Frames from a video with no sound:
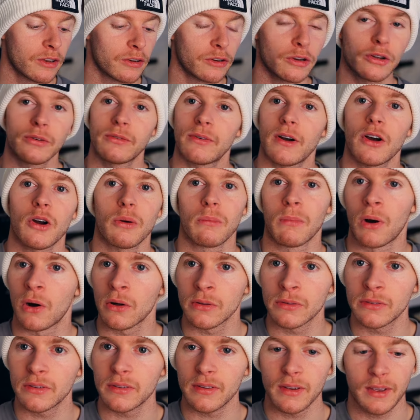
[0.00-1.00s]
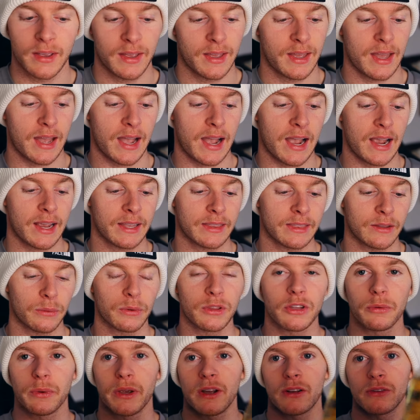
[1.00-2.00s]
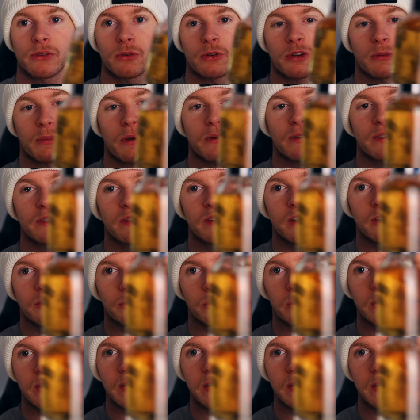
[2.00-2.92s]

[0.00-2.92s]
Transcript: Nouveau Monde. And the one that we are talking about is this one